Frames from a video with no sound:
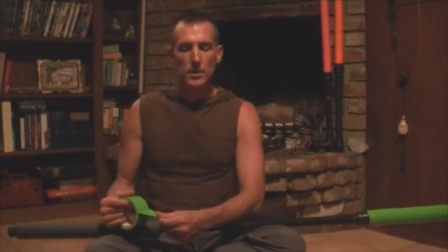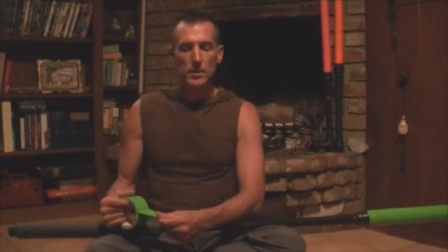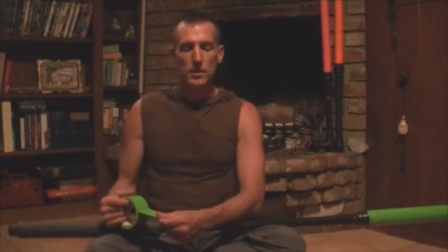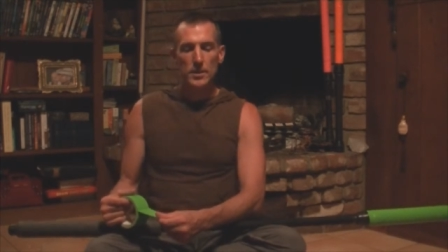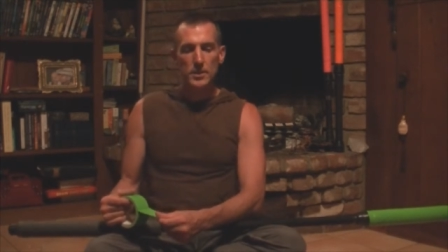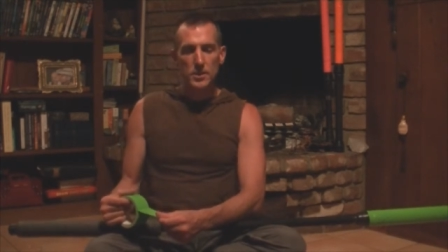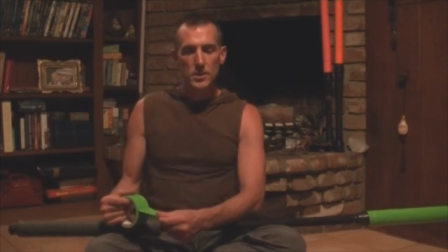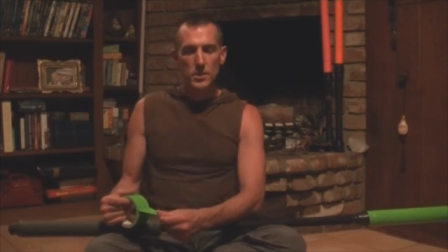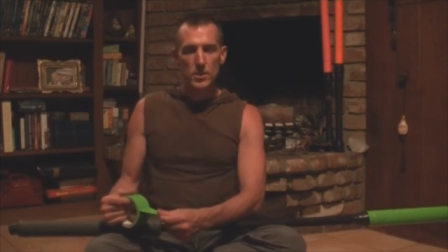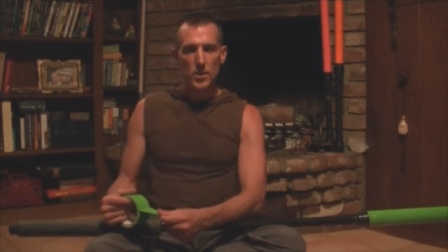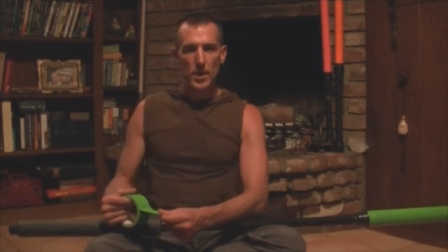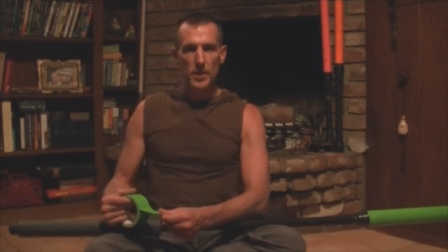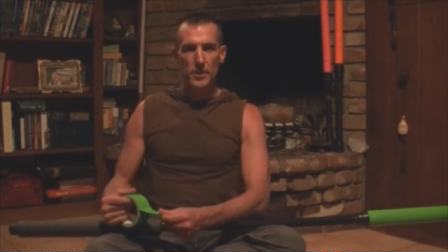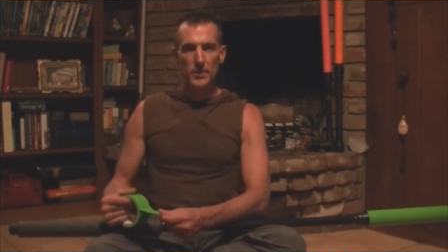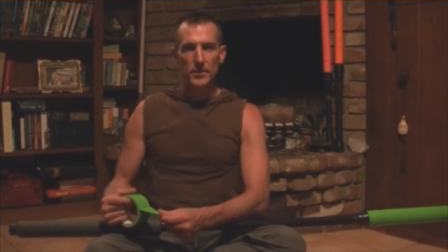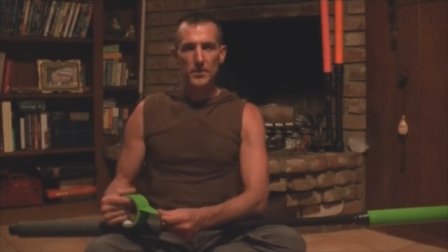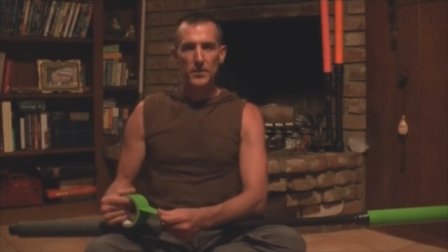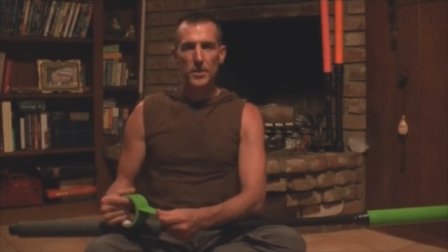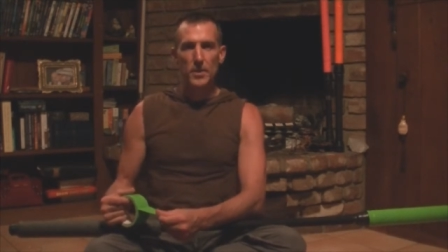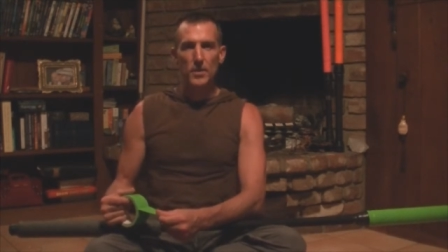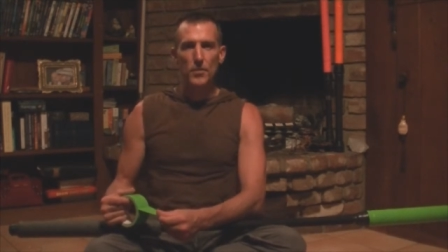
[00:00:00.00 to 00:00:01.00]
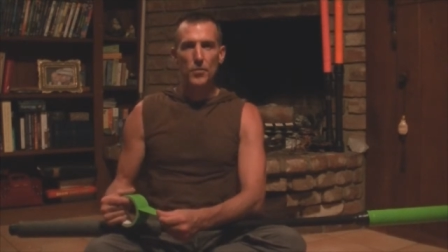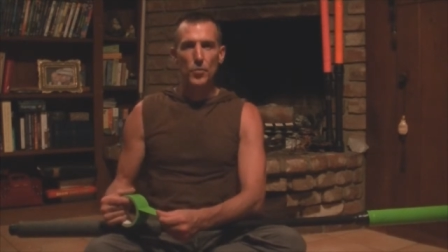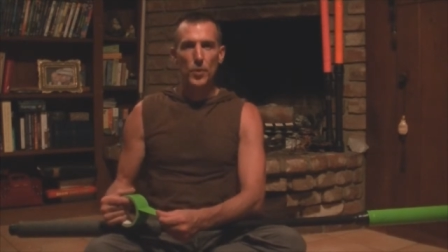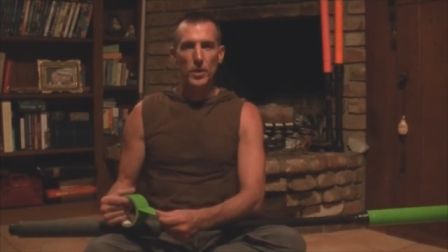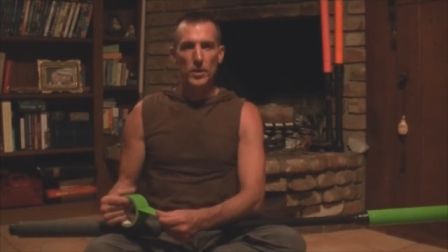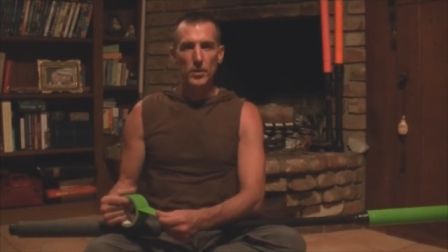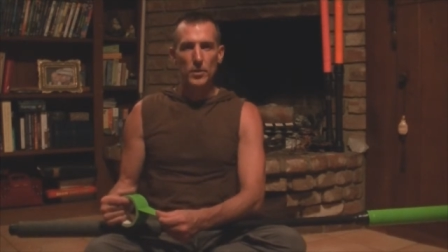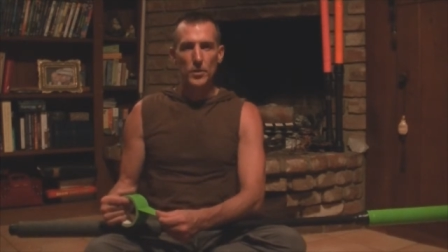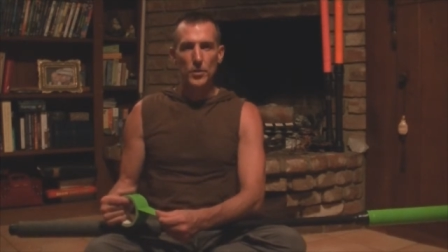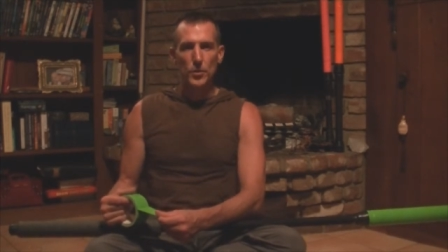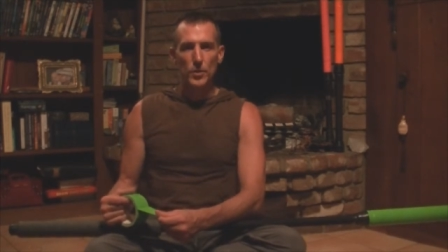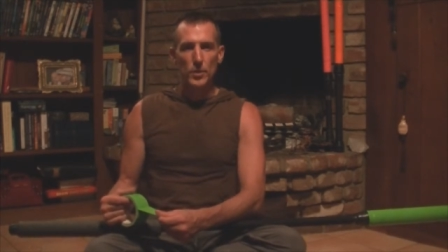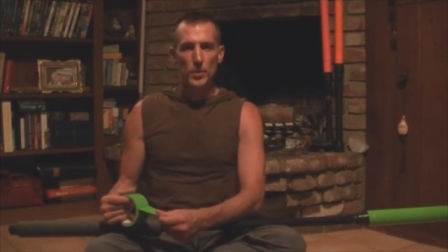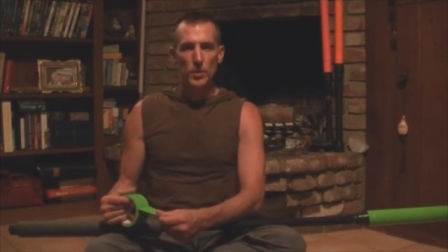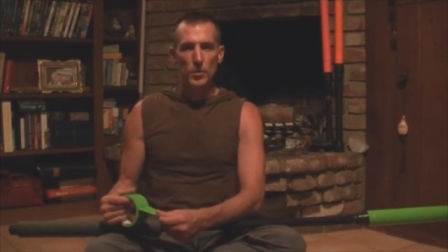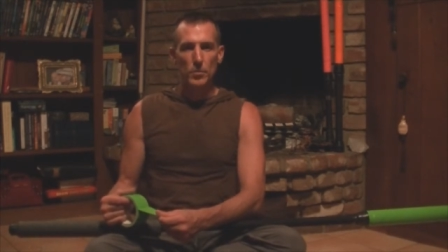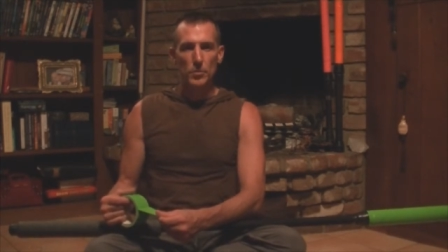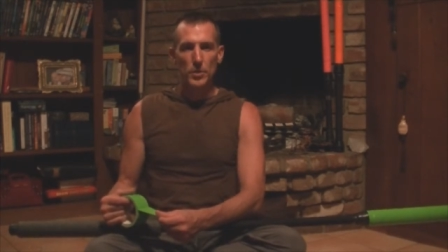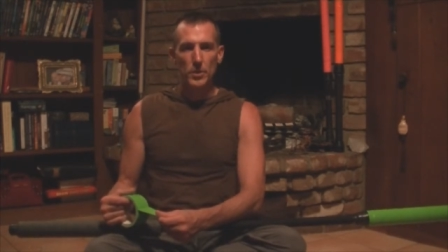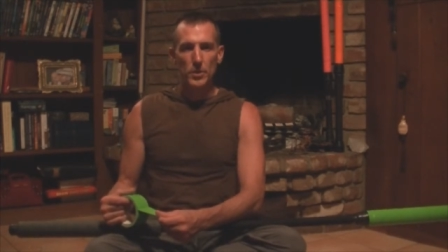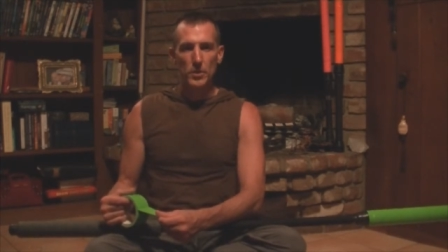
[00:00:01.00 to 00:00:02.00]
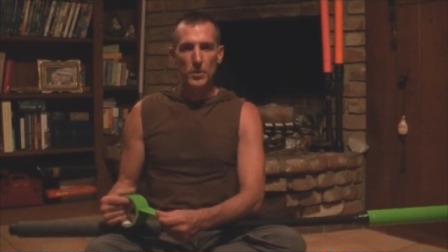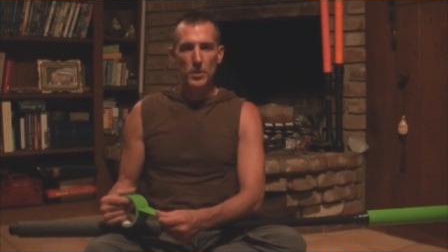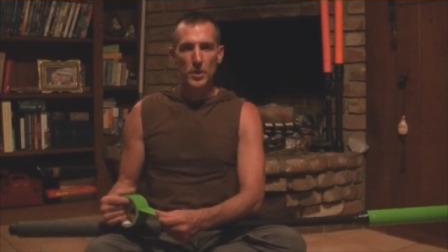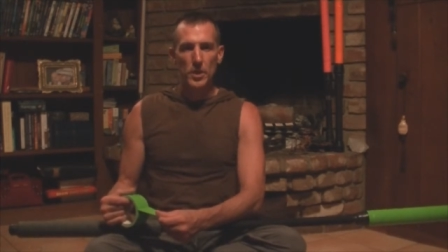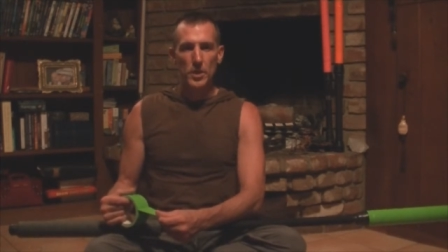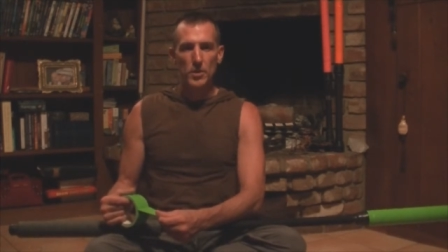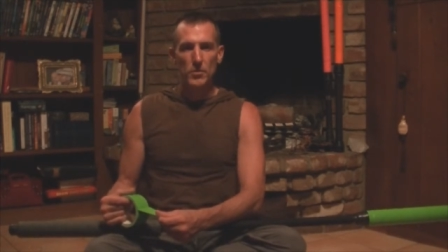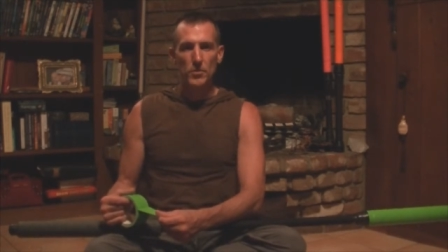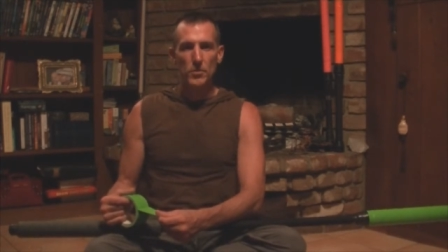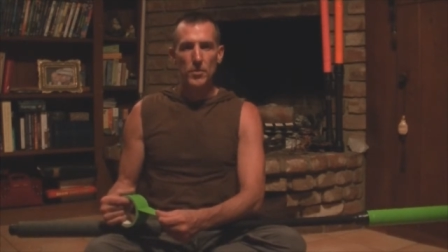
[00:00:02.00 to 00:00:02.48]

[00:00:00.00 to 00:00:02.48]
Let's try to see if we can do it completely in